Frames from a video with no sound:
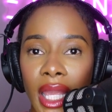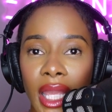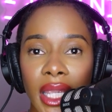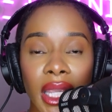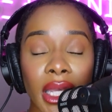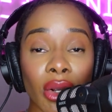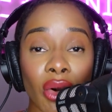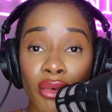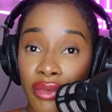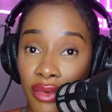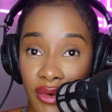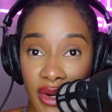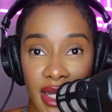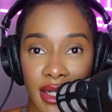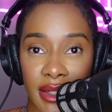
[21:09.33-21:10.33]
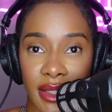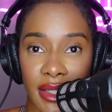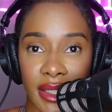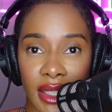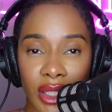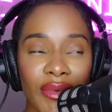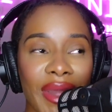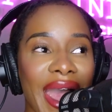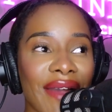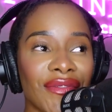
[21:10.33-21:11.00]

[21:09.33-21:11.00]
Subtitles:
get over it. You have